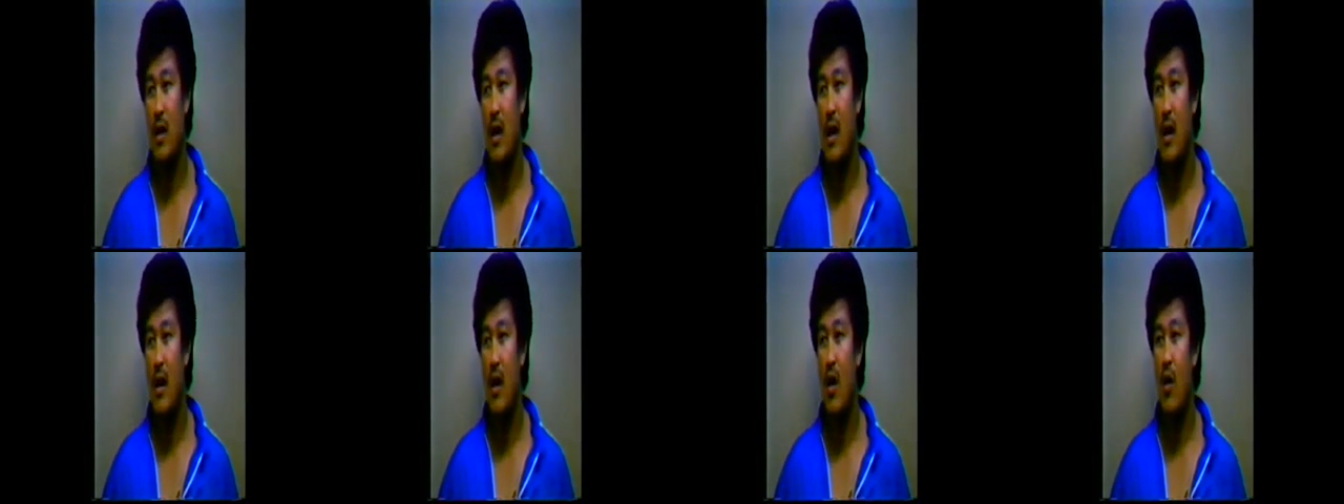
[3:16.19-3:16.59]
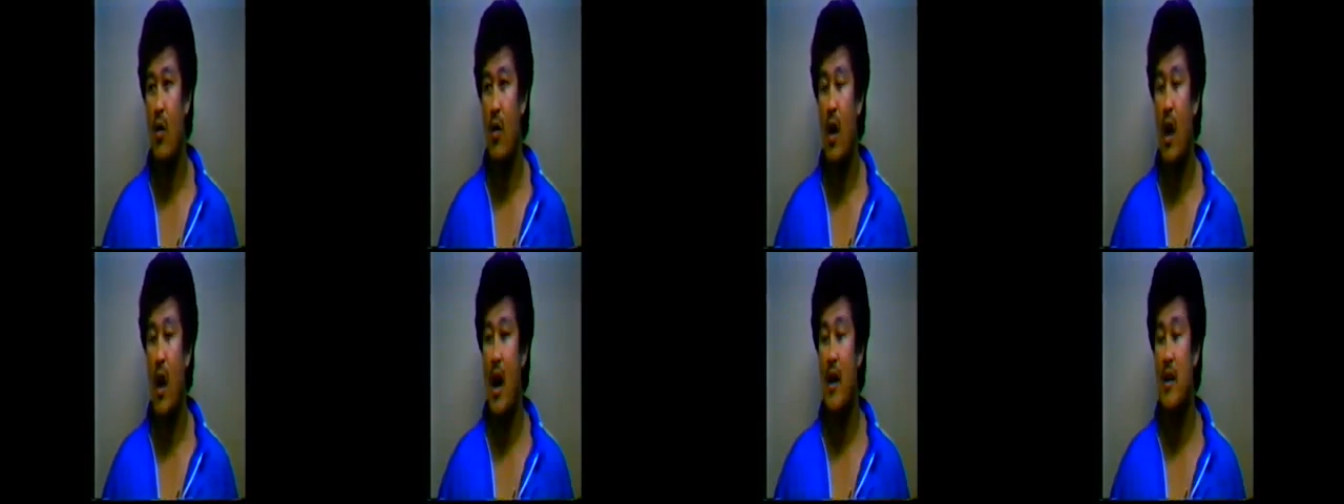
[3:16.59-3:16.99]

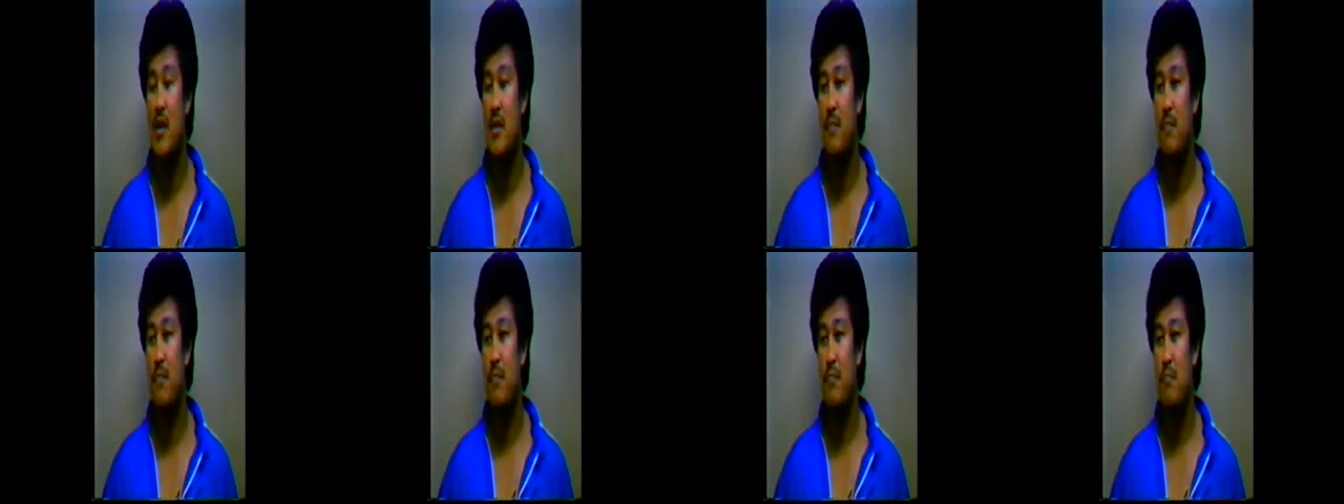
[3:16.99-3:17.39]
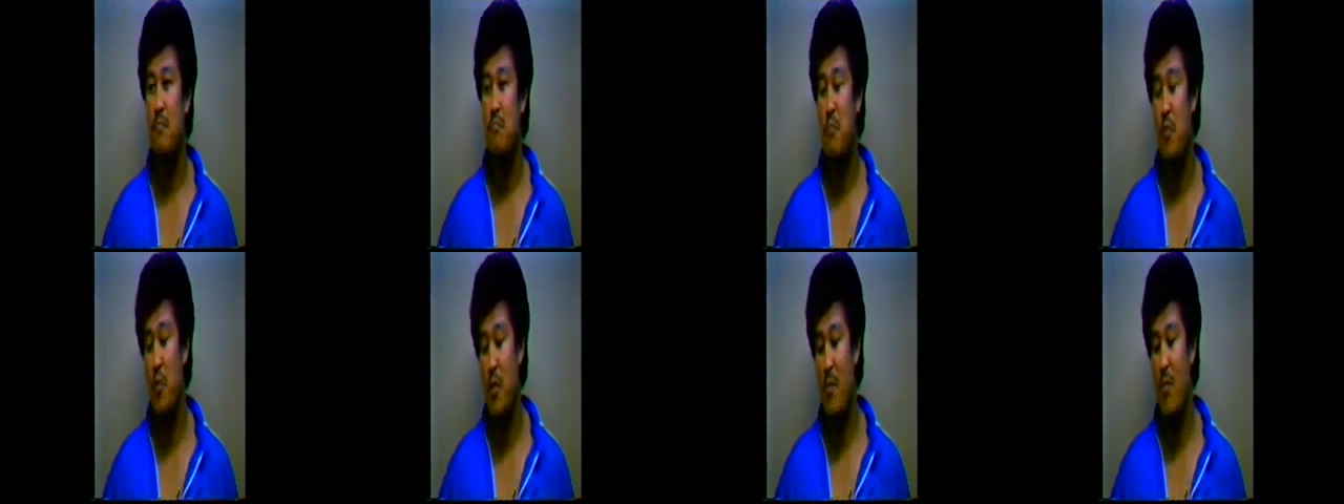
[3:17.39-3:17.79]
I keep
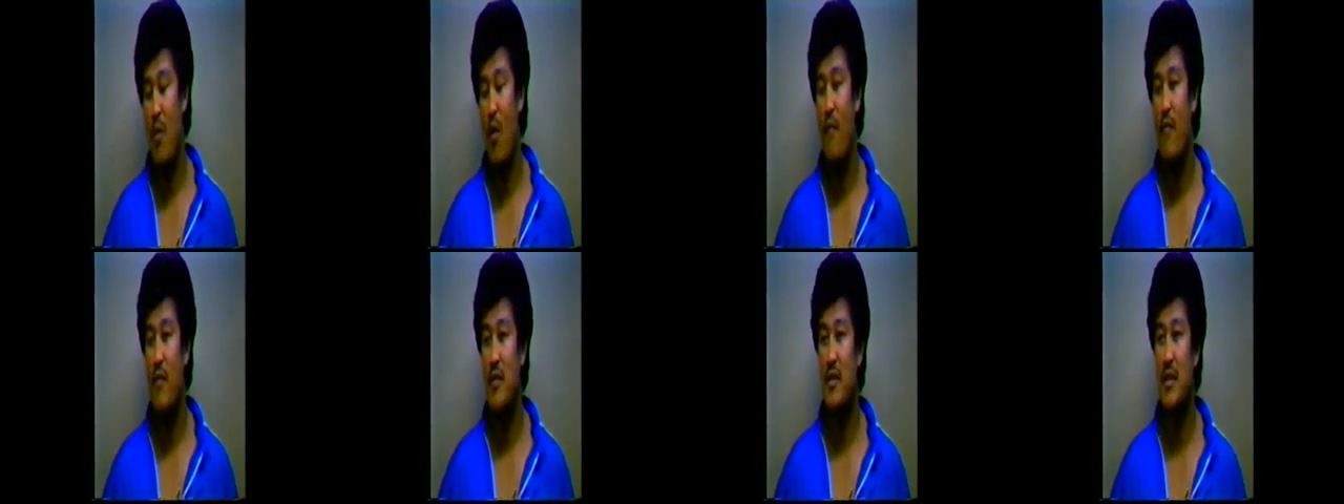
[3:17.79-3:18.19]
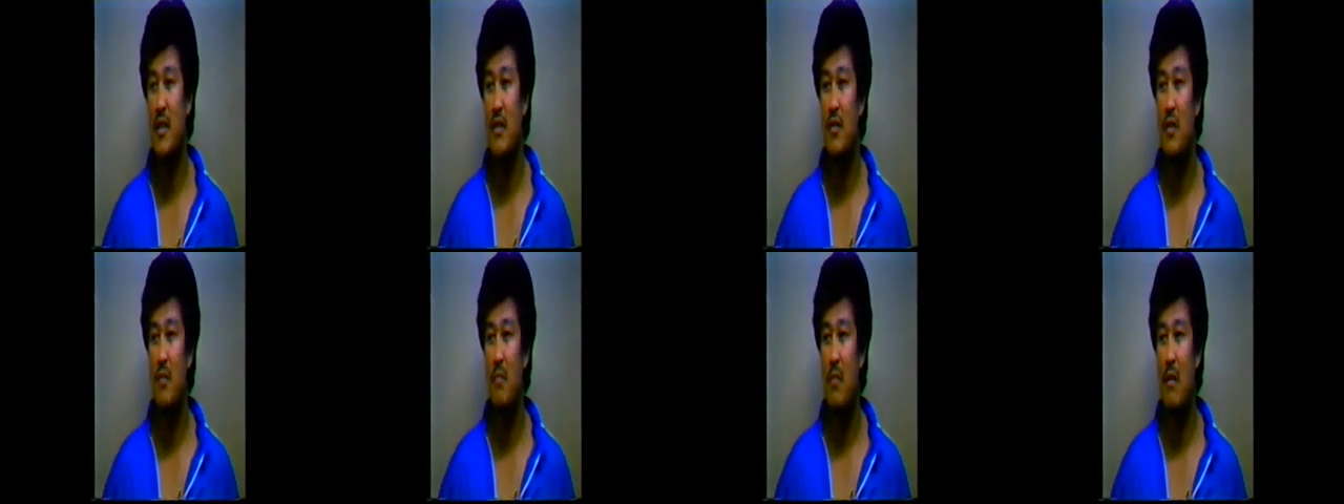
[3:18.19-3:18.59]
put them off and tell
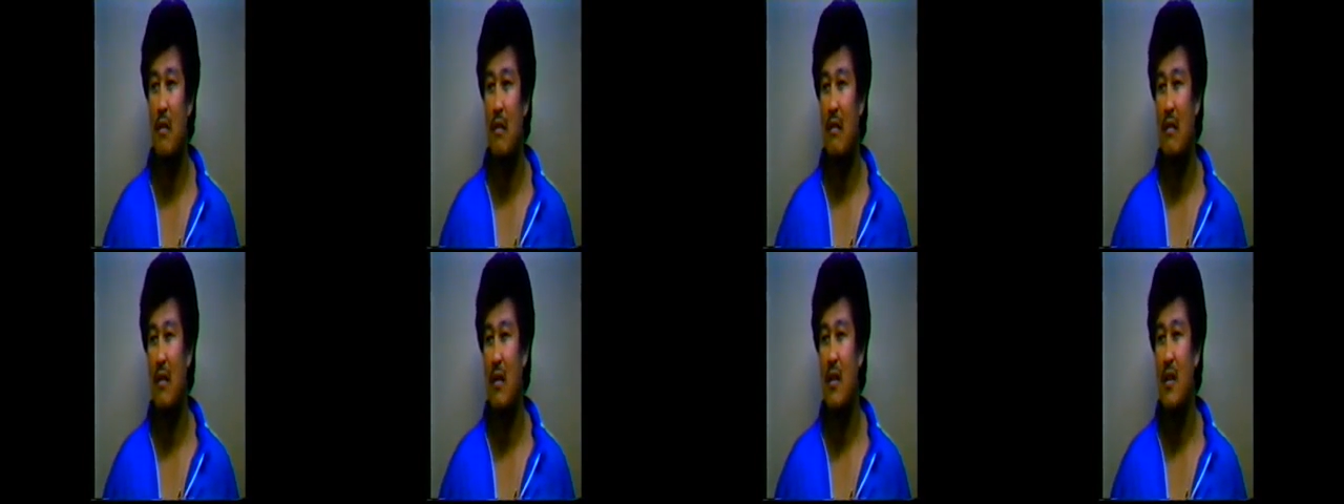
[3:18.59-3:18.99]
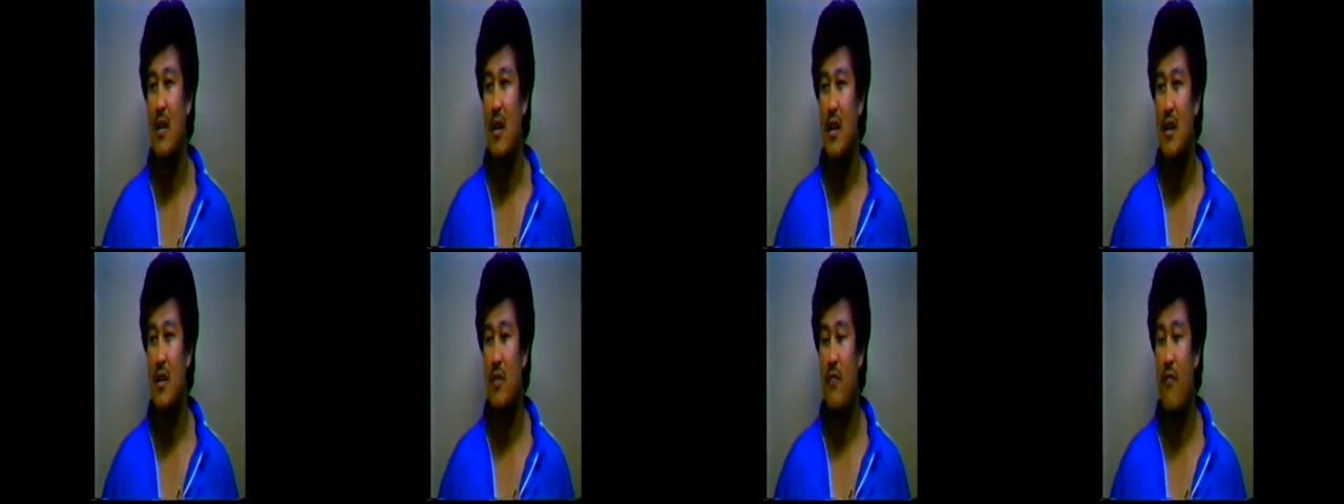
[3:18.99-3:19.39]
them
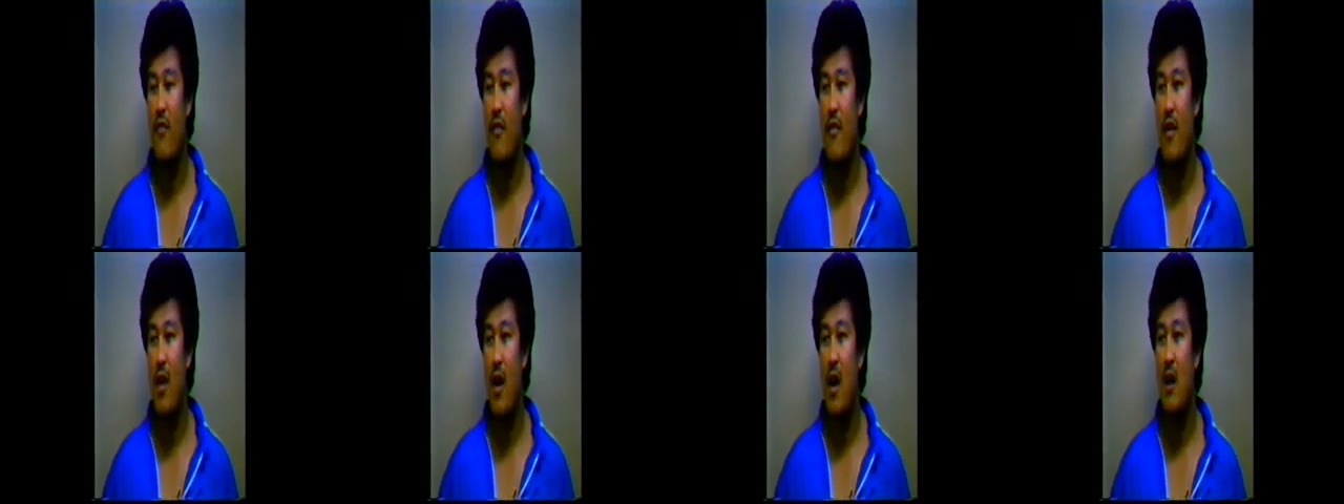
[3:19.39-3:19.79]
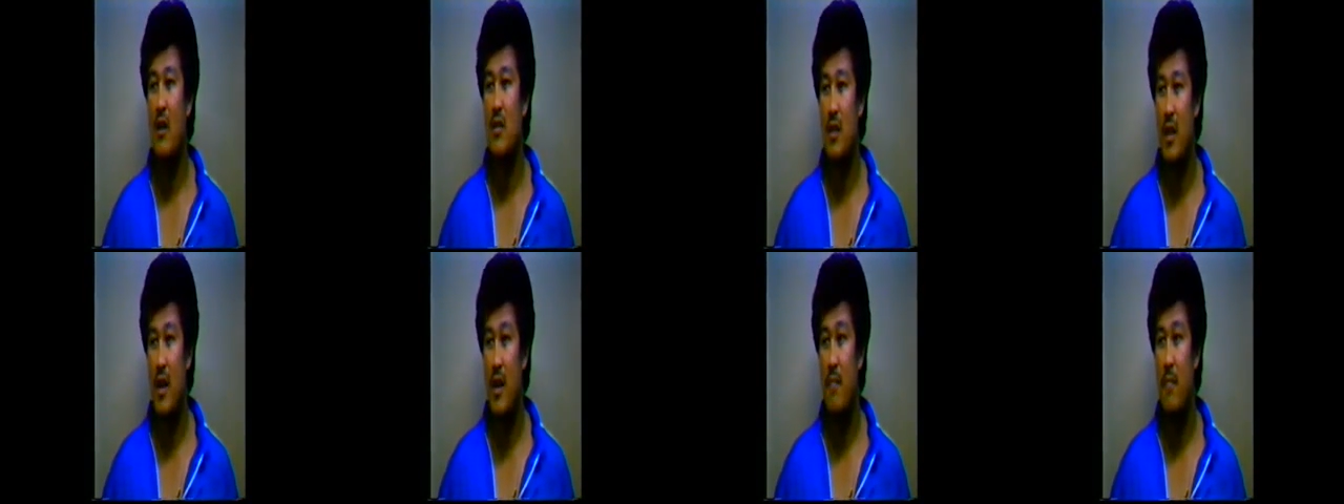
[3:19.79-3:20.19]
it's very hard
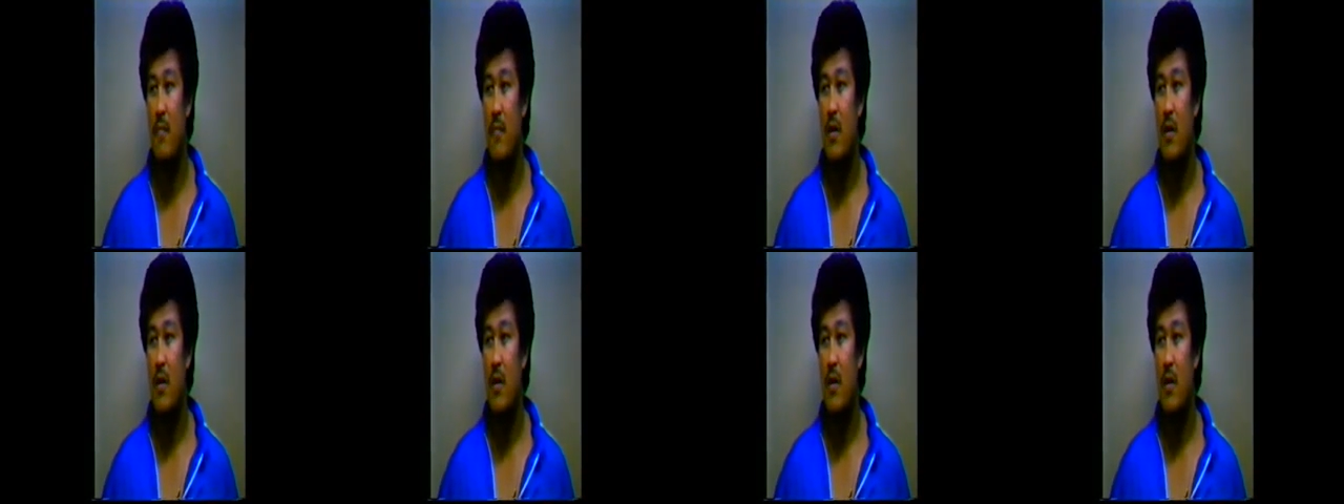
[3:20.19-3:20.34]
game.